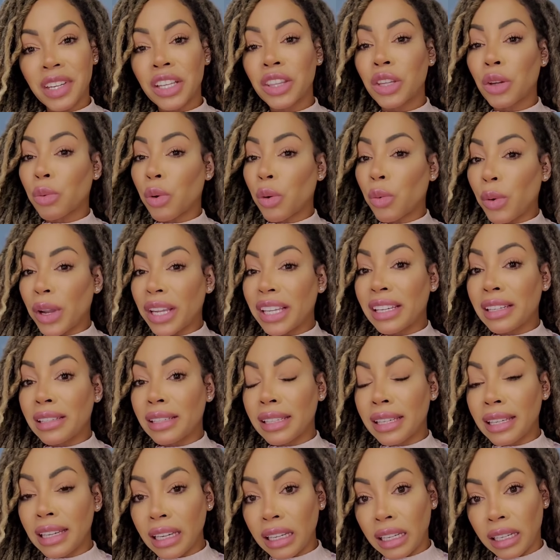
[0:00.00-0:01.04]
There were wicked
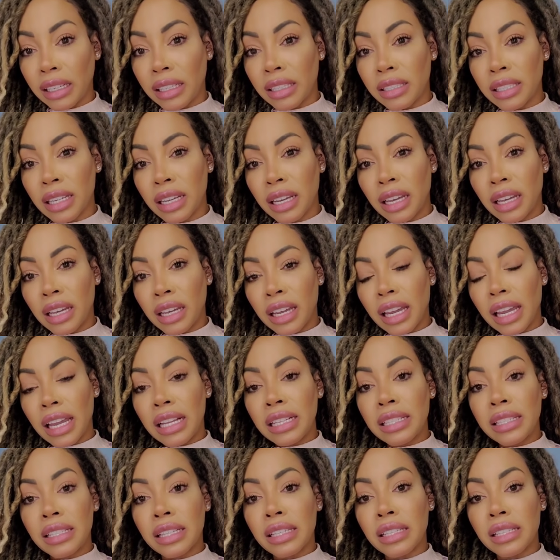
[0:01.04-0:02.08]
kings
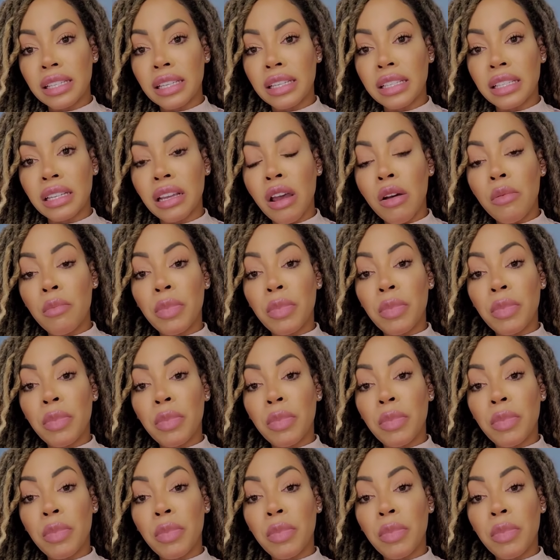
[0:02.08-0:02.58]
instances,